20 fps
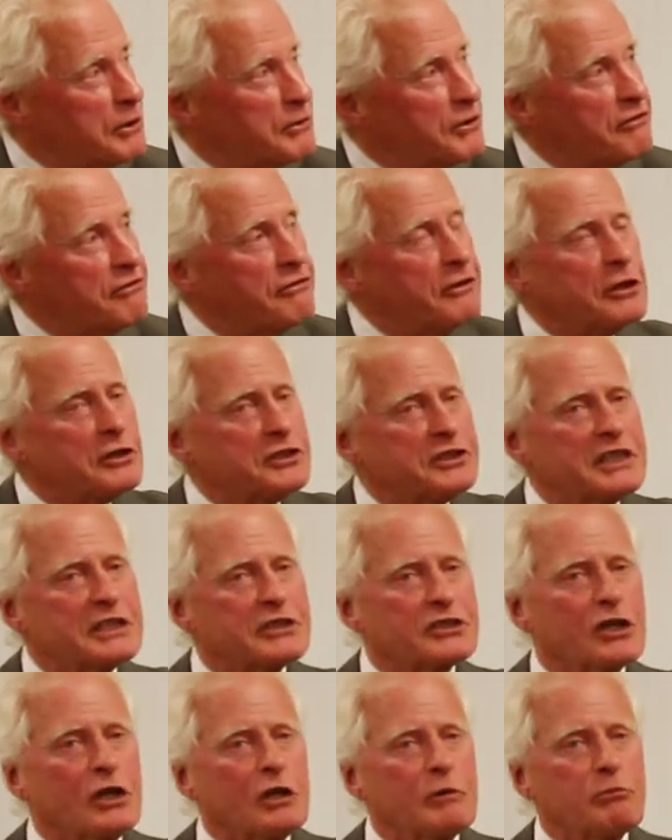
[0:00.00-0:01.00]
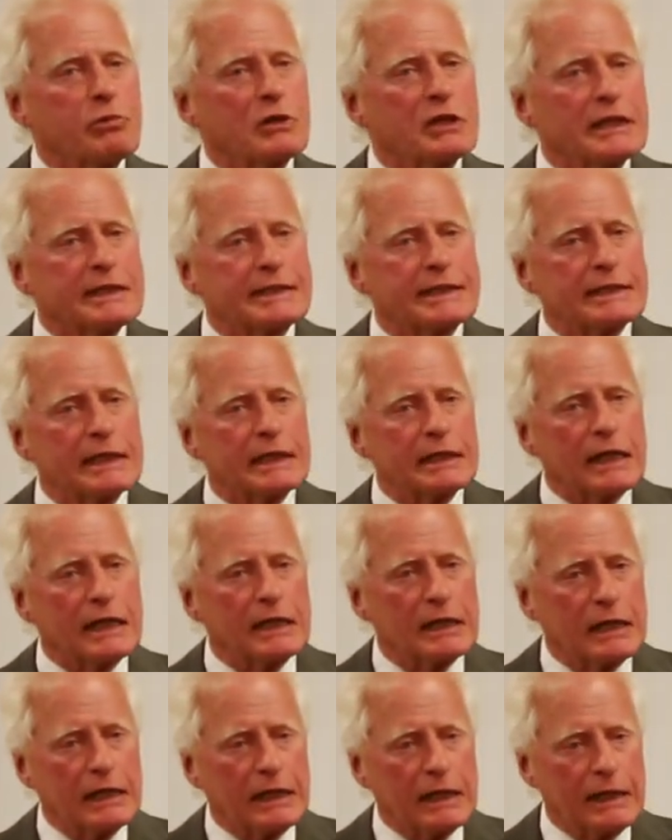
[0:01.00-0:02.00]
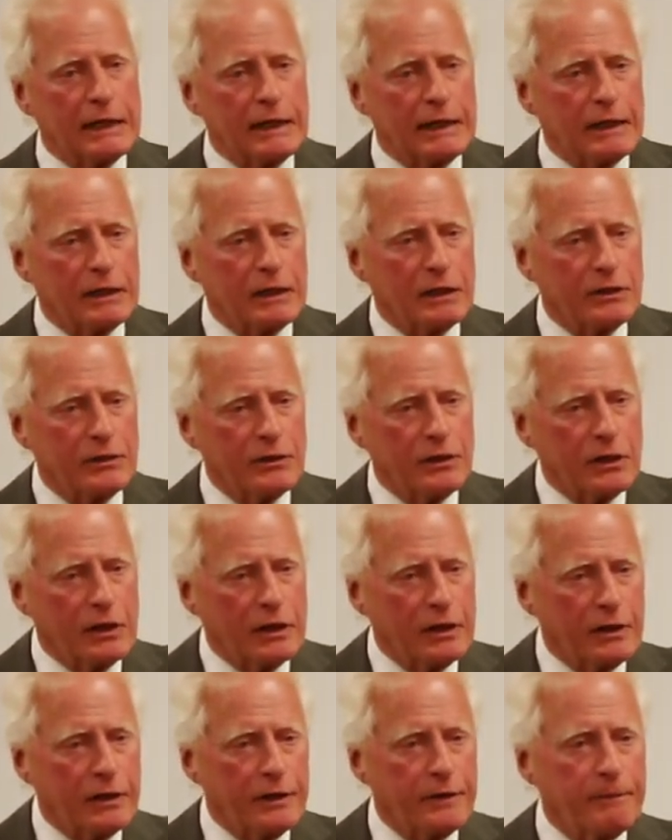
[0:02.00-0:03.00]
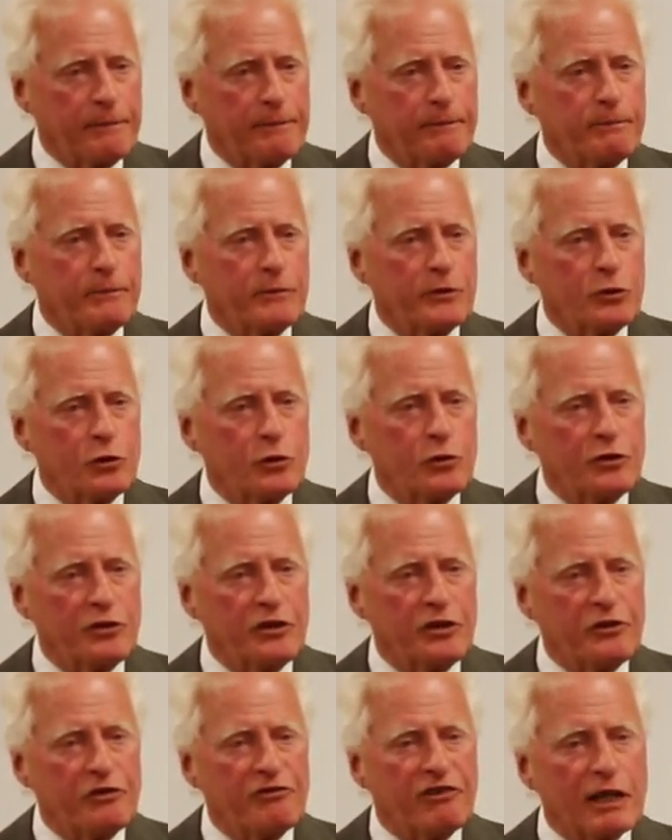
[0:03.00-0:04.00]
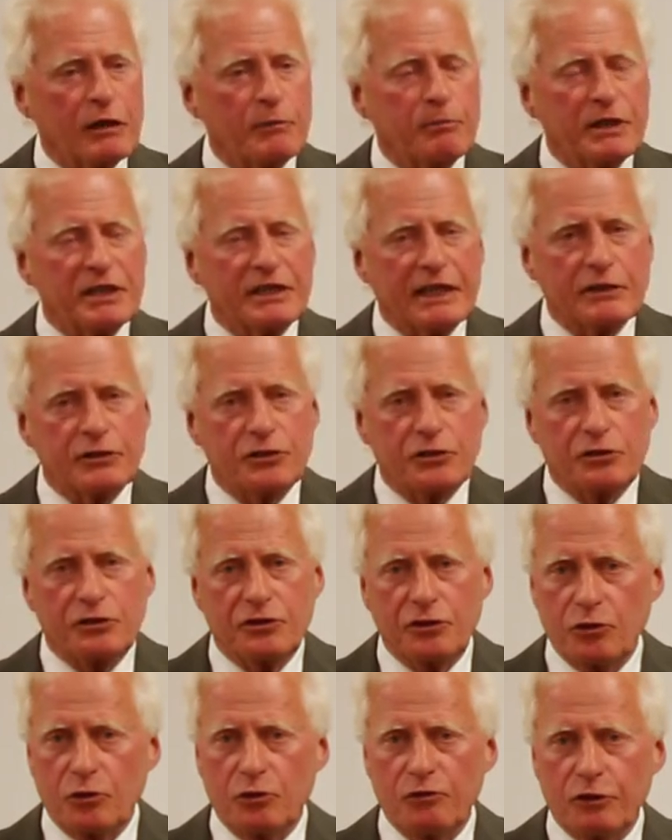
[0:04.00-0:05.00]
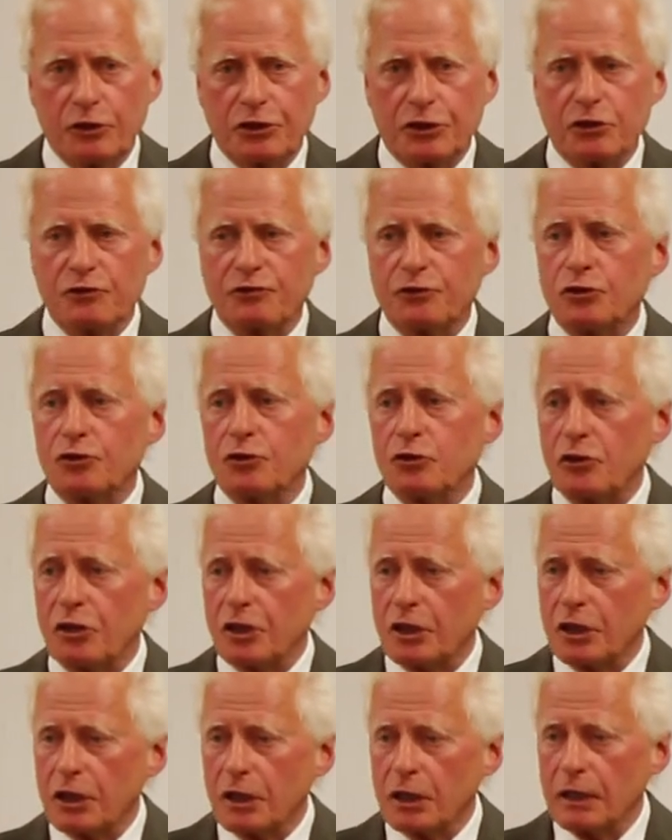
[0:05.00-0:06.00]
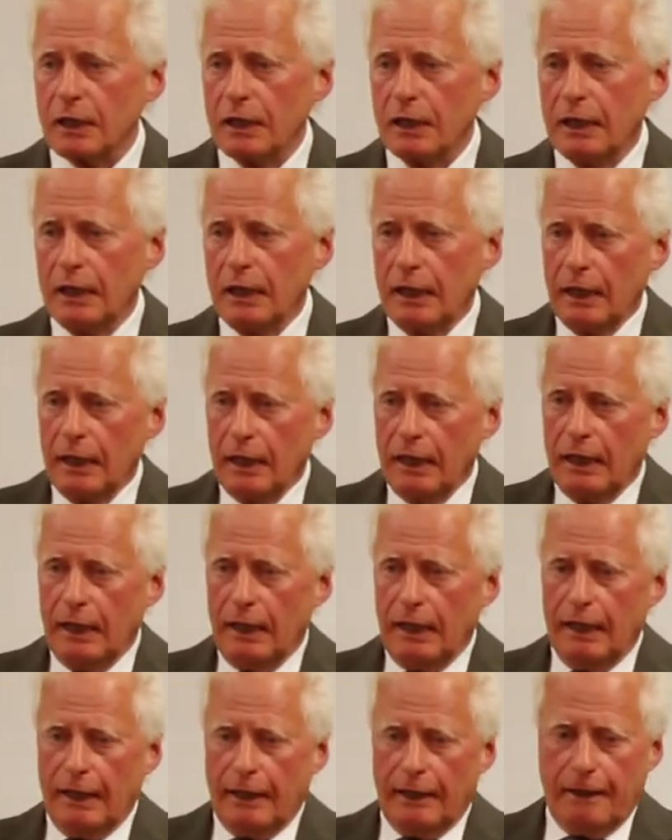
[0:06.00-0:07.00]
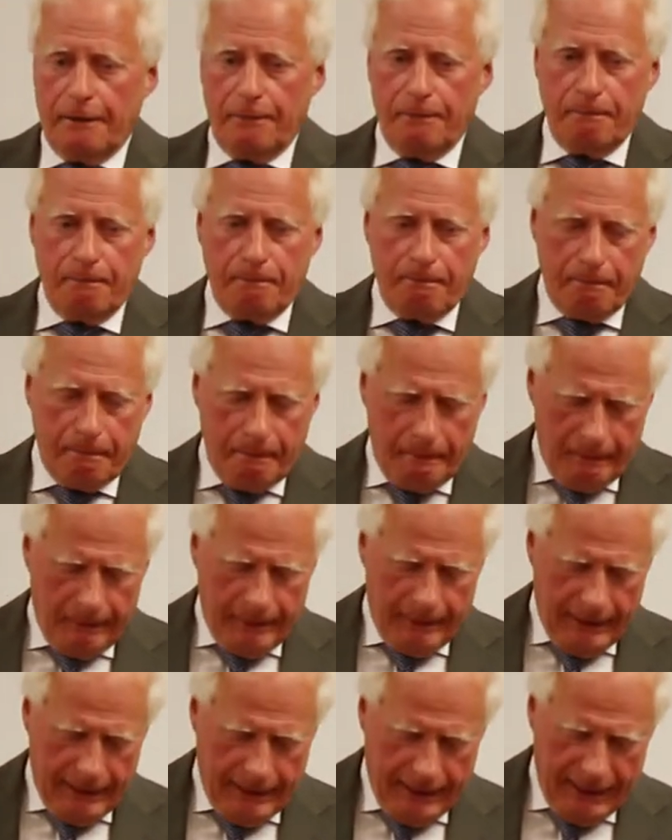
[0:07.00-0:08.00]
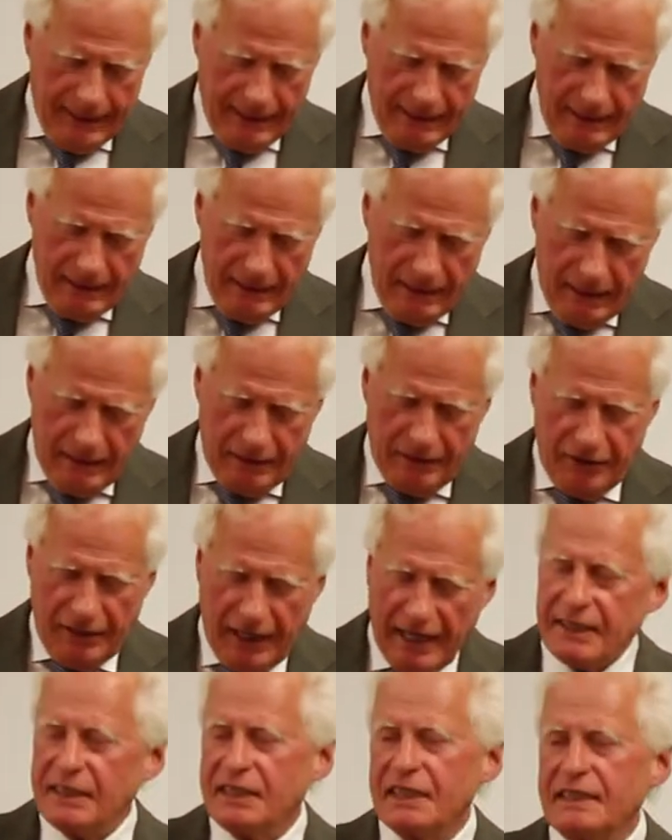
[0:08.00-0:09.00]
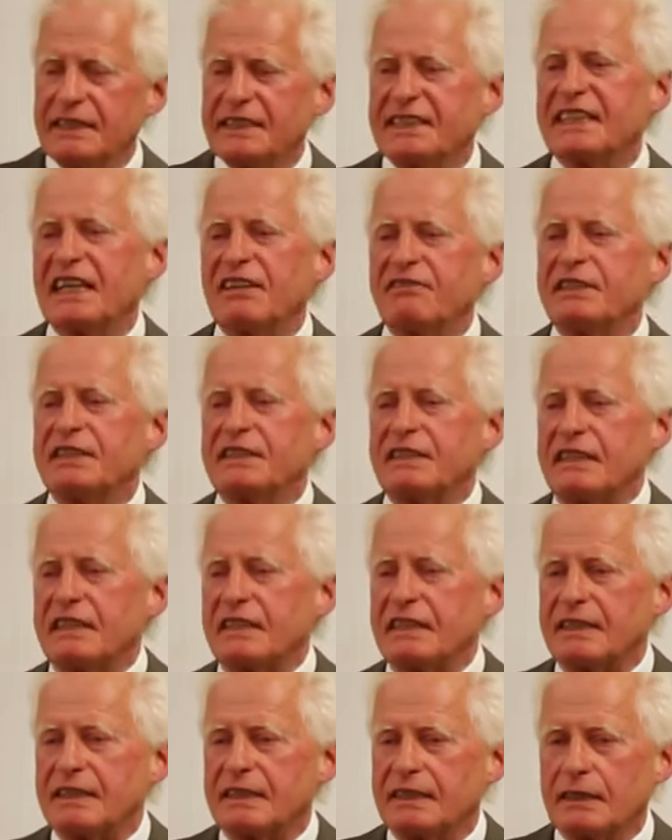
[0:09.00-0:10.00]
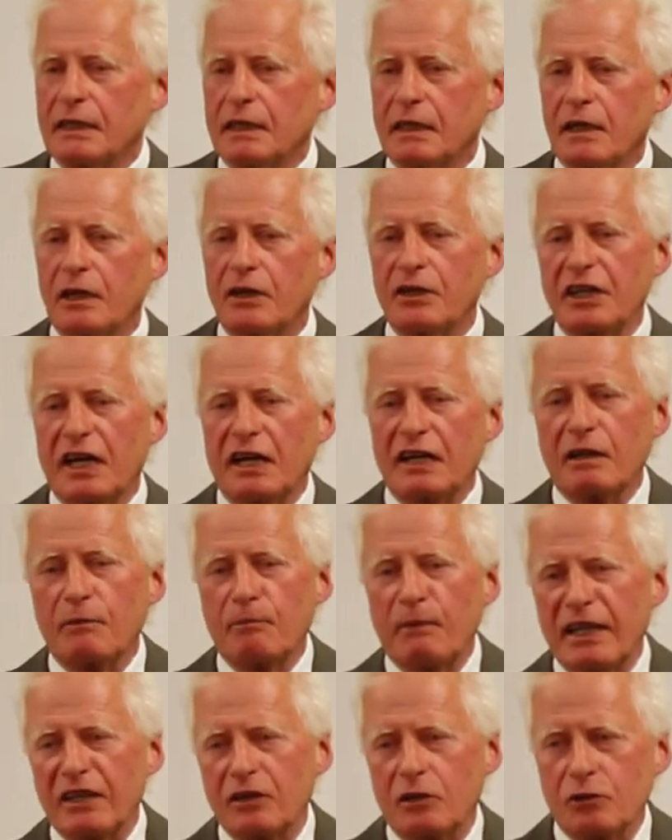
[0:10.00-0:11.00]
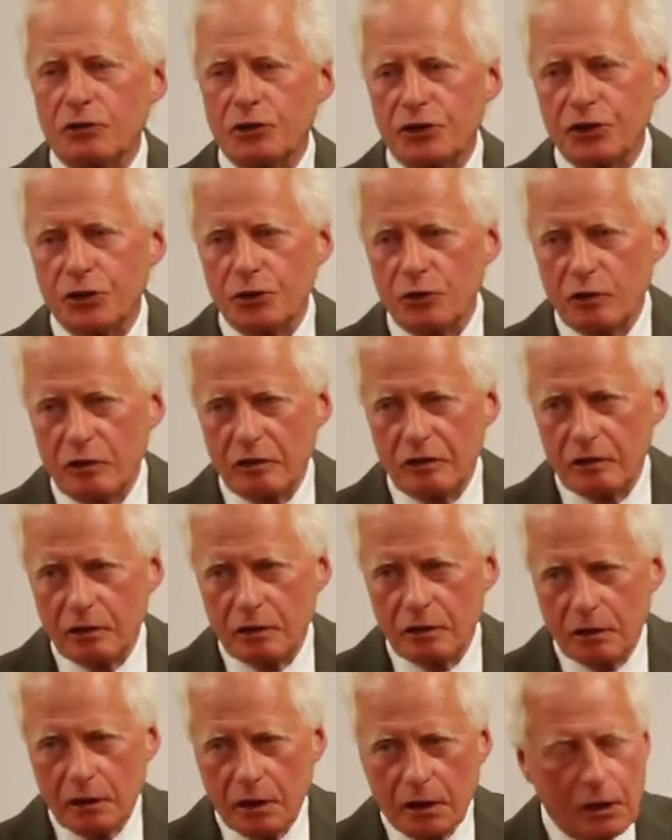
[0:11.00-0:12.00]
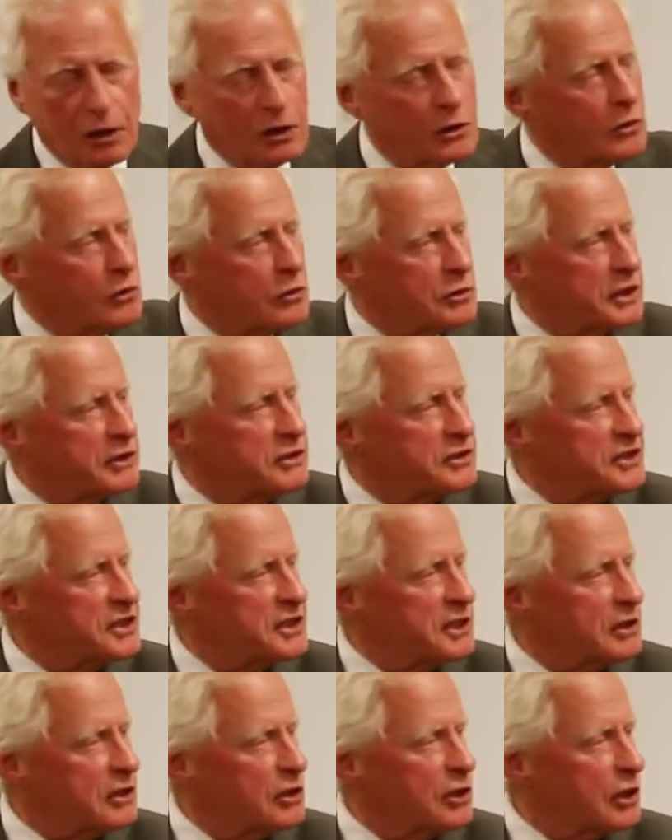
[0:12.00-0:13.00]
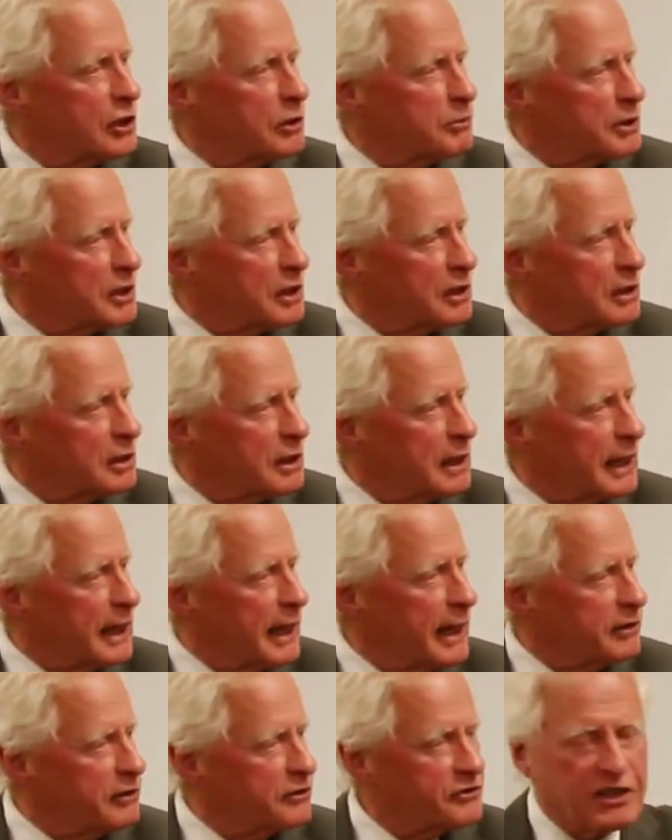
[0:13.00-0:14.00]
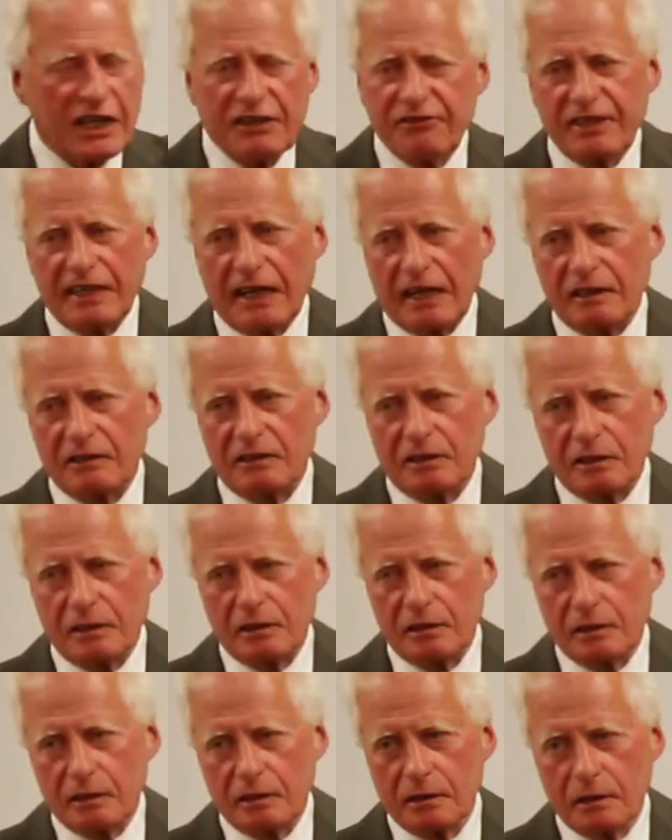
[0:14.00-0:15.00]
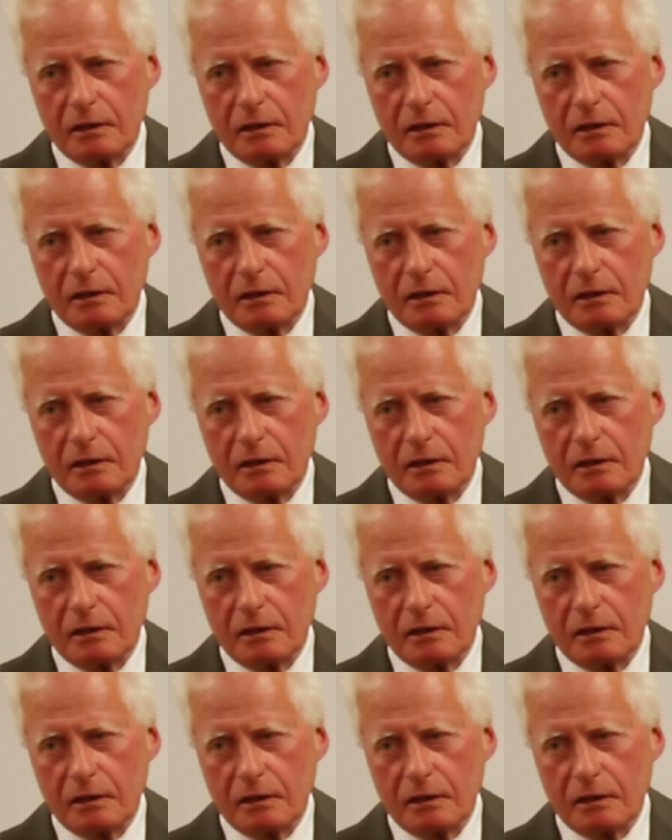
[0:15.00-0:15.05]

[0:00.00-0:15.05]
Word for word: but the first example is uh, uh, um, the, the, development at the University of Zurich. Um, in the 1970s, a young medical student called Christian Gerber had a traffic accident